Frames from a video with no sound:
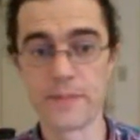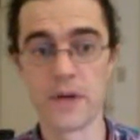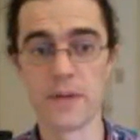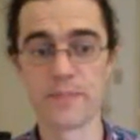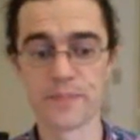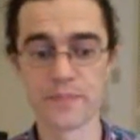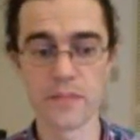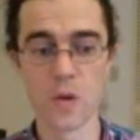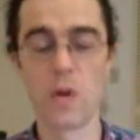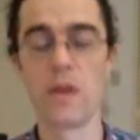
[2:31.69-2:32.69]
right?
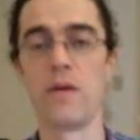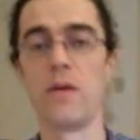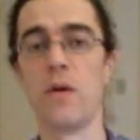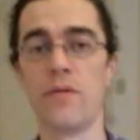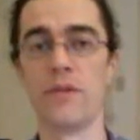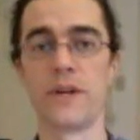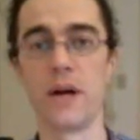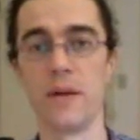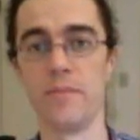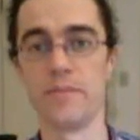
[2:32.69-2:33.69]
Weather over
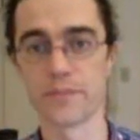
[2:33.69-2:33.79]
time.